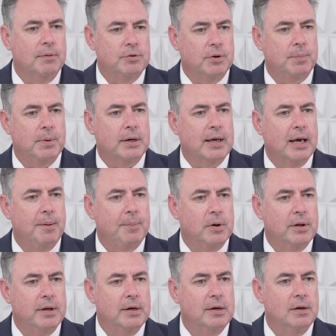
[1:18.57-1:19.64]
I was up on
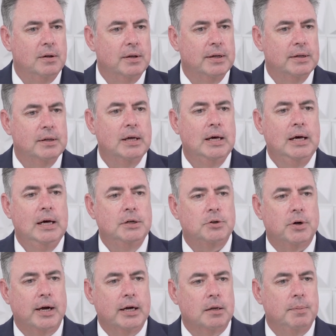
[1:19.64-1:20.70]
Capitol Hill and
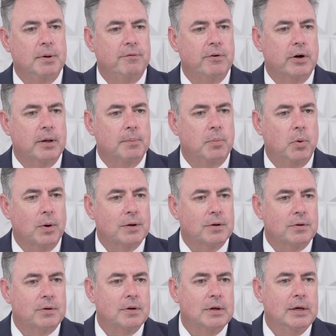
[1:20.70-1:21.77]
trying to be very
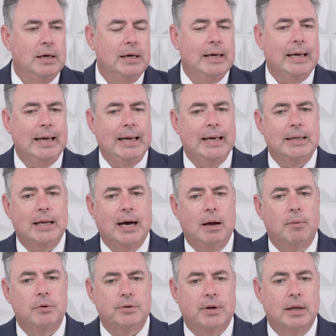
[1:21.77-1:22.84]
important. And I
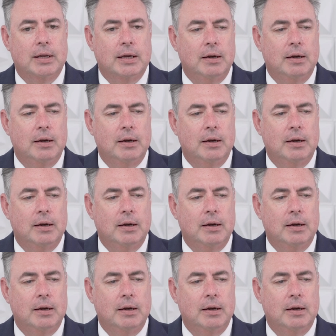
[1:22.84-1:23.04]
was getting